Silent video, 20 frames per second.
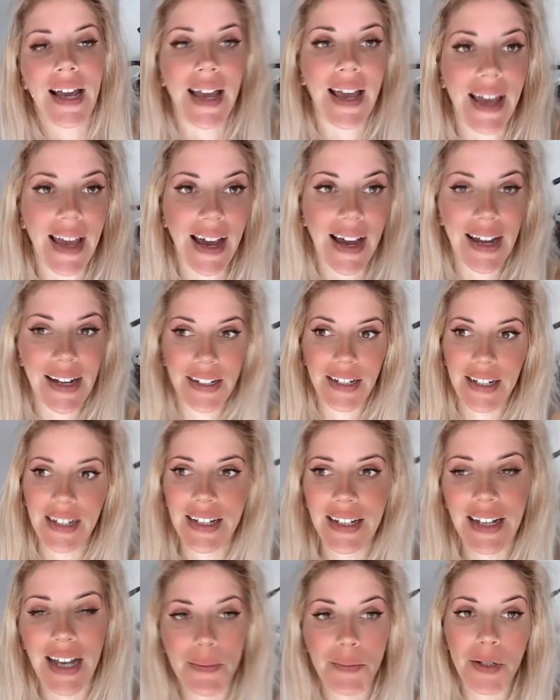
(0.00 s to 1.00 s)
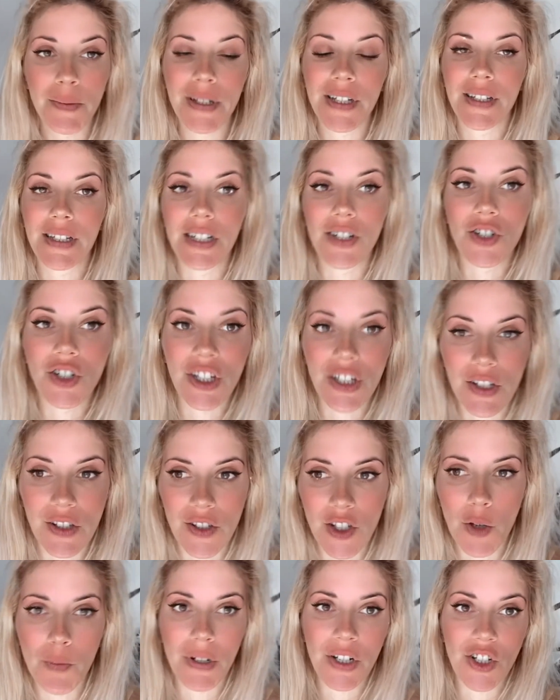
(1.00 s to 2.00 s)
And I'm going to be teaching
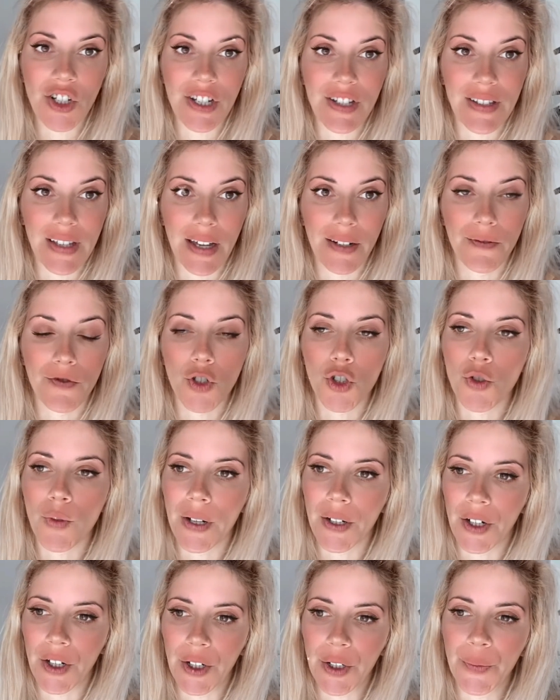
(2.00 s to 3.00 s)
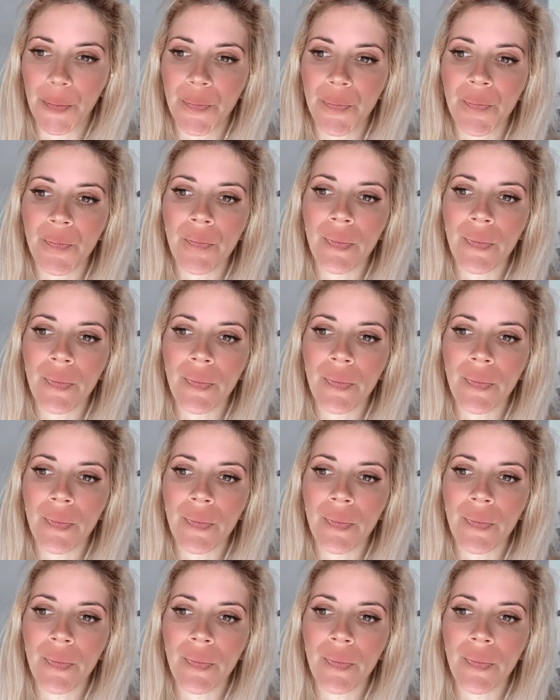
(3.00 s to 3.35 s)
so much inside of Trigger